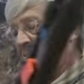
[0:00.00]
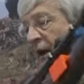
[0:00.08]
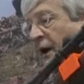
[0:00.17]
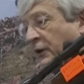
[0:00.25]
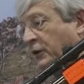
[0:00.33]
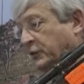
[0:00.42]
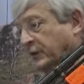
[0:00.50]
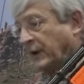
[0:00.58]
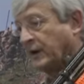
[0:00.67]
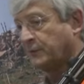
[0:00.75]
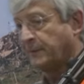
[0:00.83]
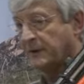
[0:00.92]
Now your
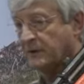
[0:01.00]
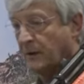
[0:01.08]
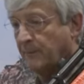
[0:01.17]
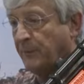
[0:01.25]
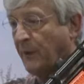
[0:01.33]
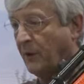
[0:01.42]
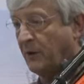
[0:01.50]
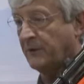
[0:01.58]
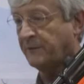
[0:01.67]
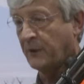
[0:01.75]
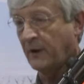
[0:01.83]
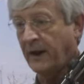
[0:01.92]
sticks become part
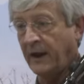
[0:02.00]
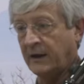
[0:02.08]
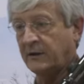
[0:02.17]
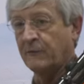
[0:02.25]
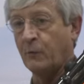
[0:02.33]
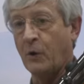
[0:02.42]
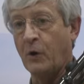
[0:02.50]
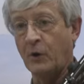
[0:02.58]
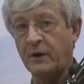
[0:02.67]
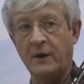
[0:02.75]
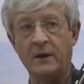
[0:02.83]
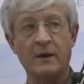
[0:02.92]
of your active
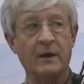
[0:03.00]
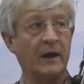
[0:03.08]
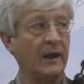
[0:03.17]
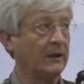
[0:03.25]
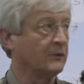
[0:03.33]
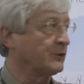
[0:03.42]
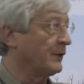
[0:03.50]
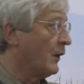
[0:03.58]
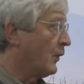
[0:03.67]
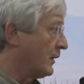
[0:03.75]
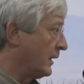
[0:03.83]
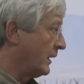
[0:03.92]
walking and
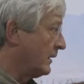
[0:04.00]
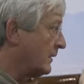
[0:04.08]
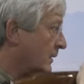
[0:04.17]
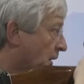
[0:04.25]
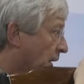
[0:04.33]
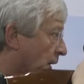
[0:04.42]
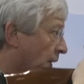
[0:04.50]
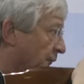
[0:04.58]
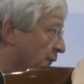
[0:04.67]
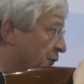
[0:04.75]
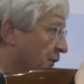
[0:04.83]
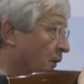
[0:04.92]
stalking.
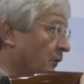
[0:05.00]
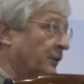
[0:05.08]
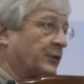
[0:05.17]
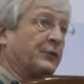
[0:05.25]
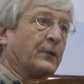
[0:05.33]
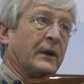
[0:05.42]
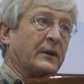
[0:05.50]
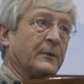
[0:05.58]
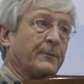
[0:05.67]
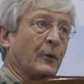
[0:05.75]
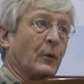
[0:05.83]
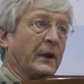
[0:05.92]
Off the shoulder, straight
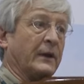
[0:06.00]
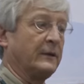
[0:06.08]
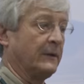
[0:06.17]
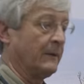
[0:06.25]
to point.